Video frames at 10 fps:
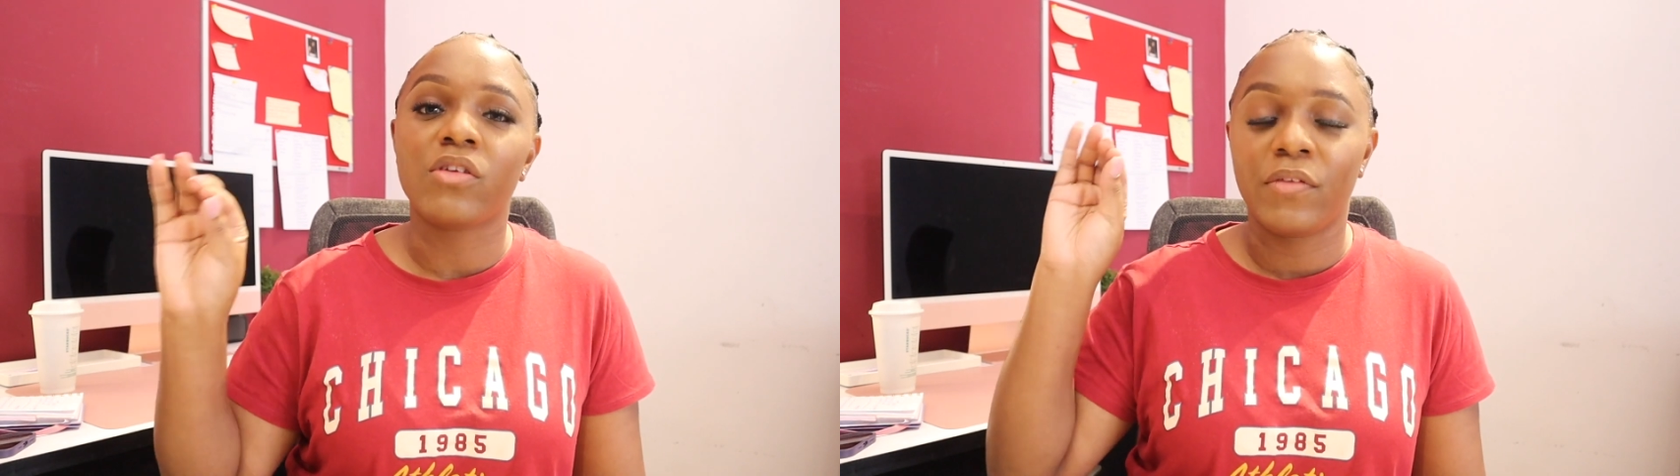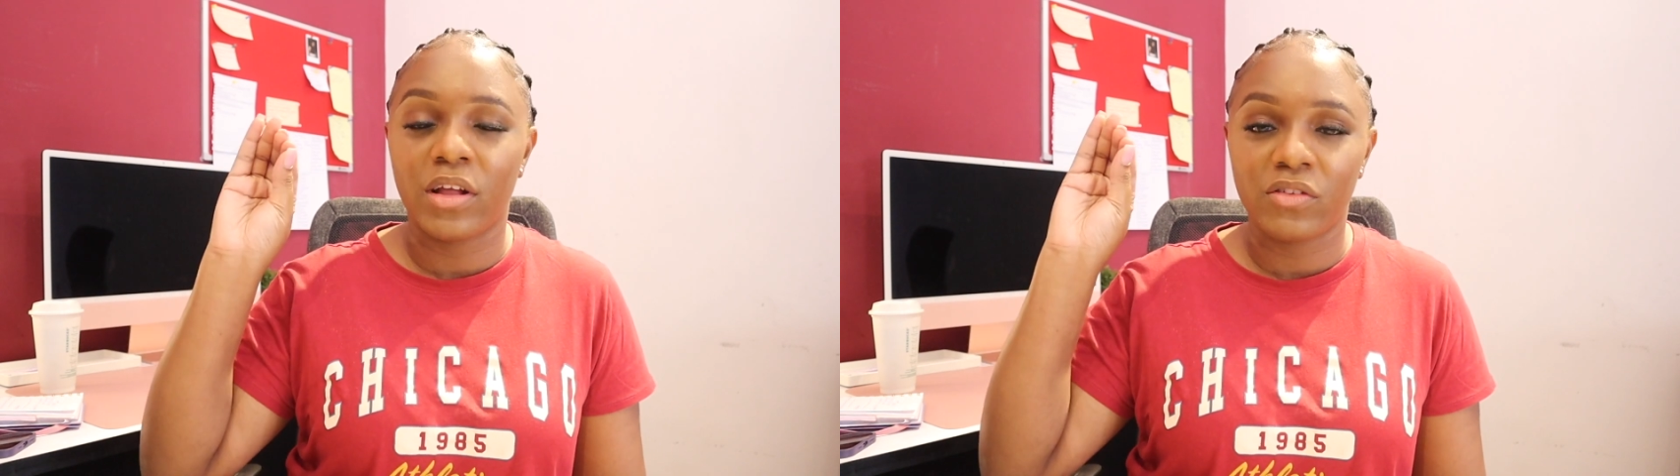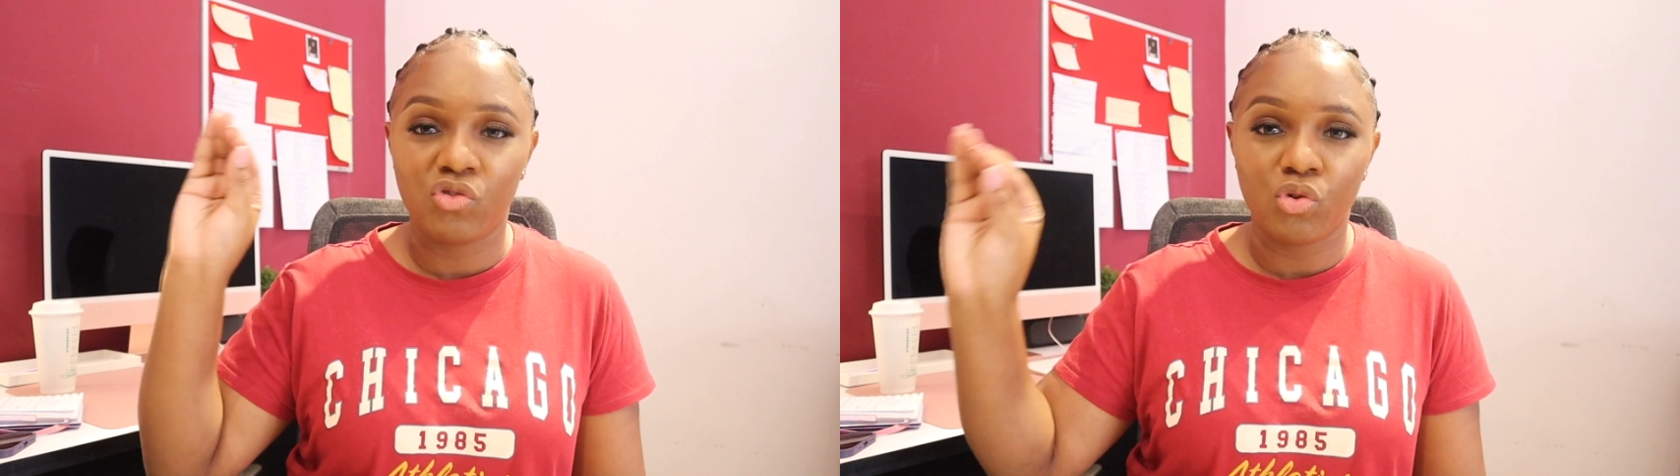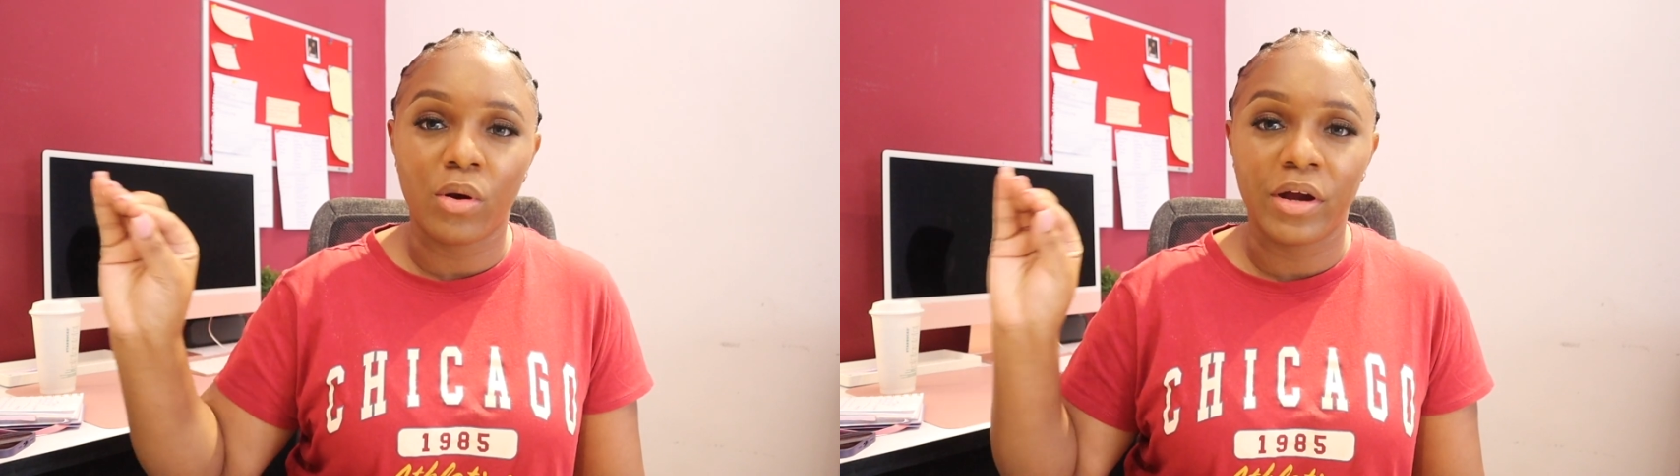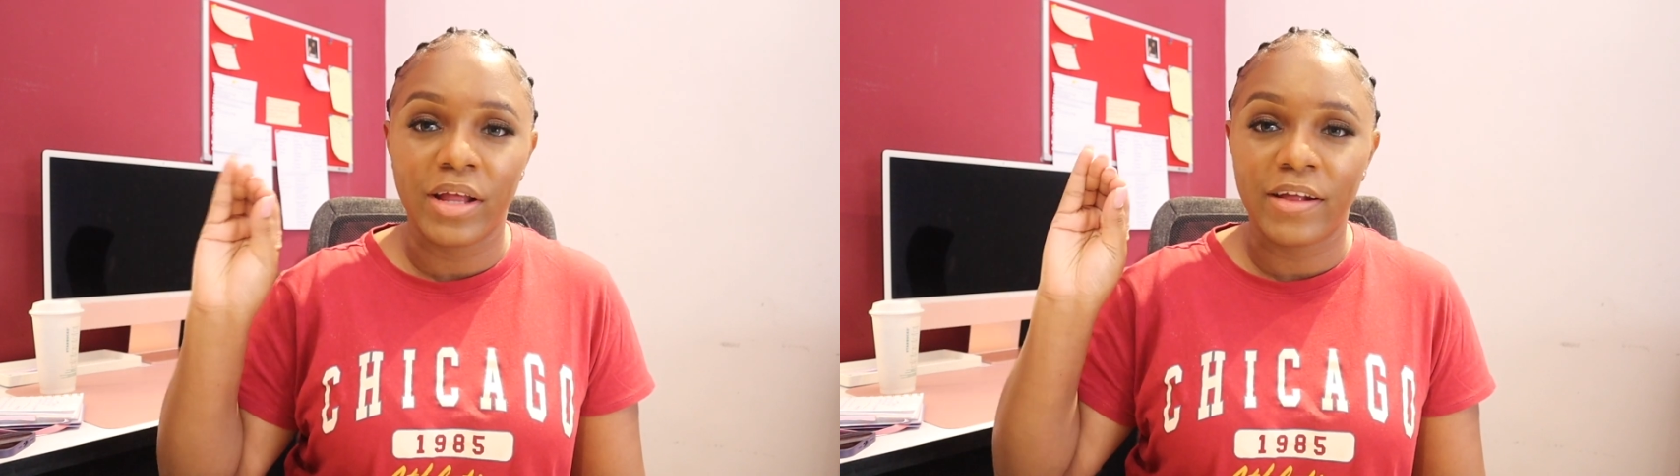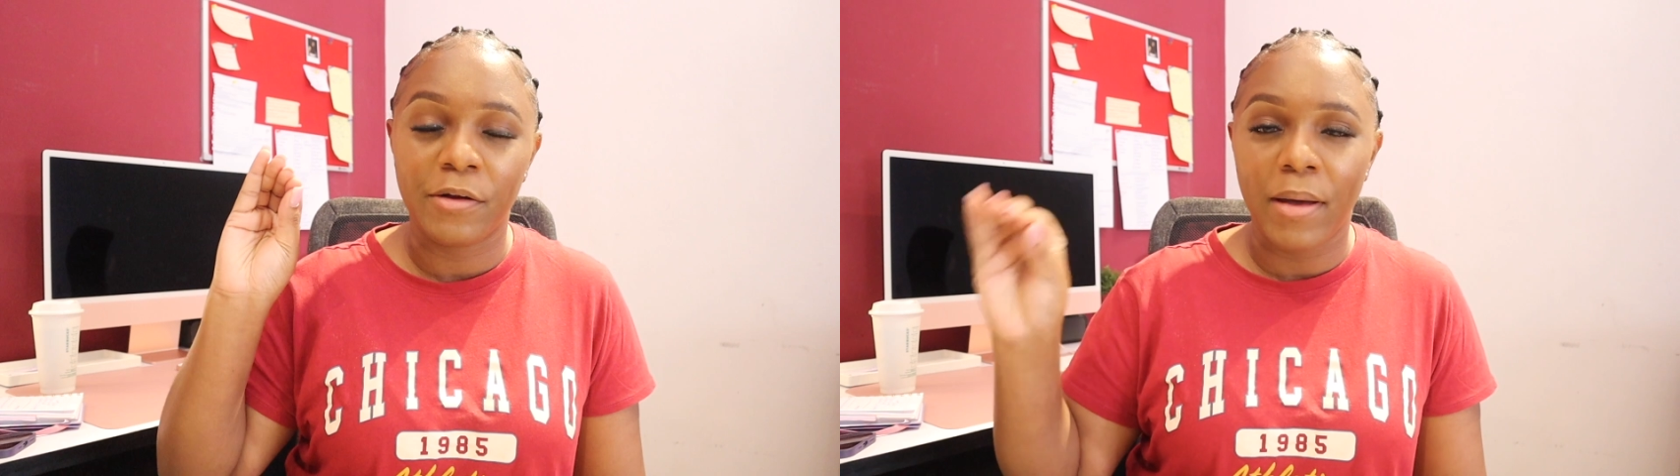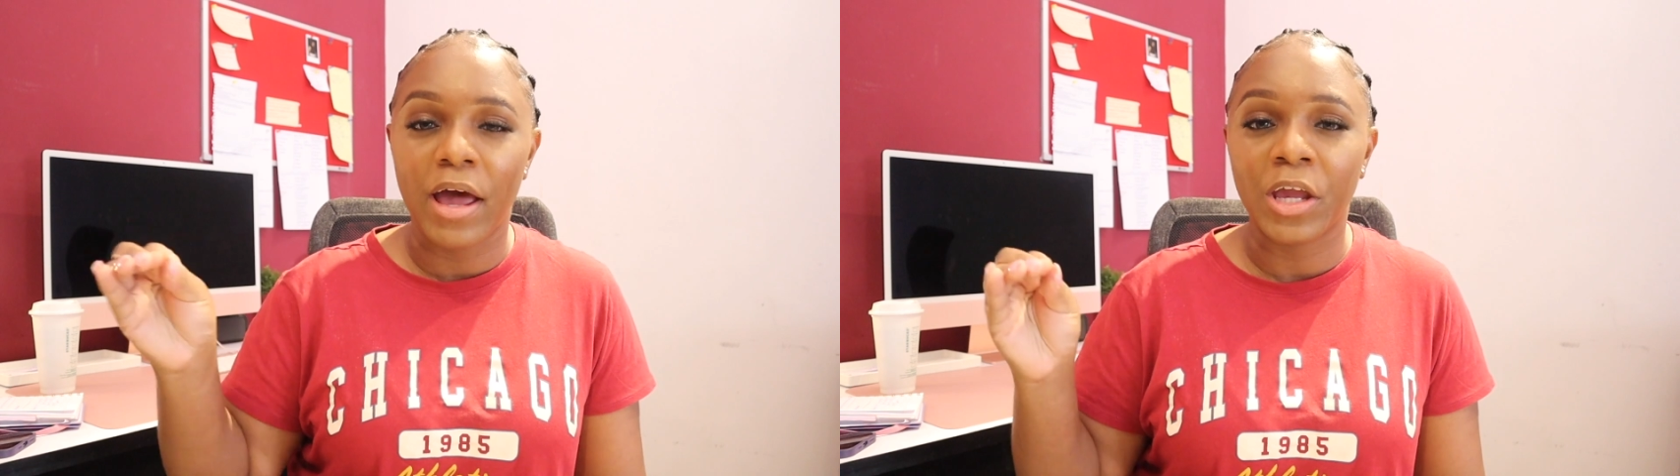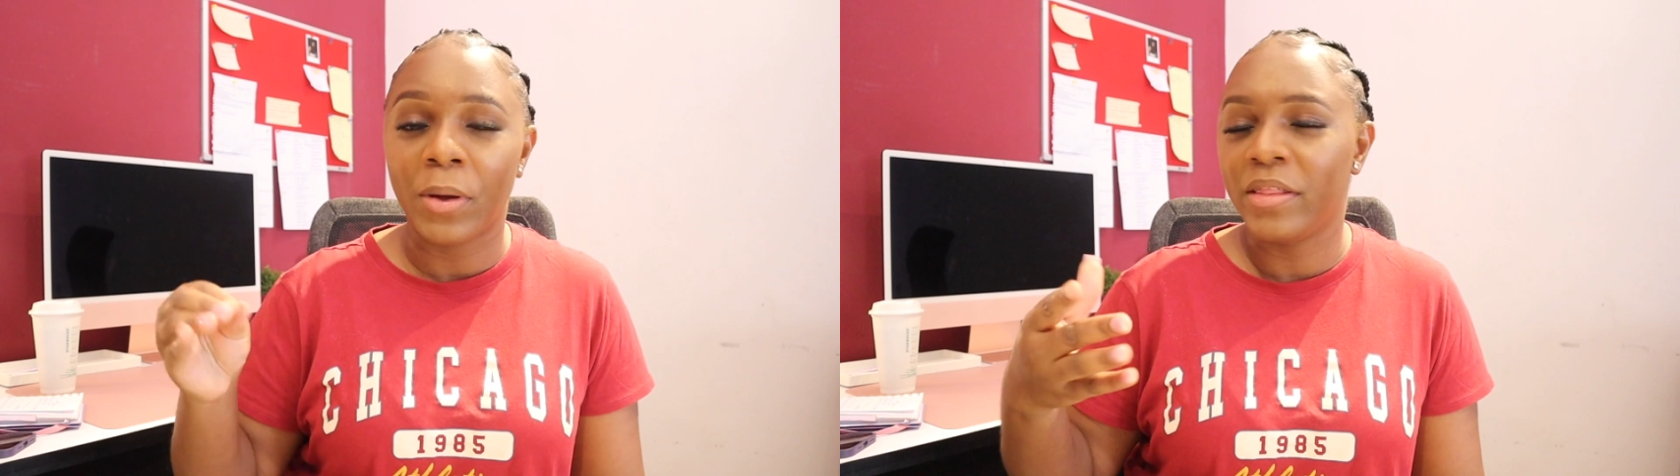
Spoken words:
of their store in their bio.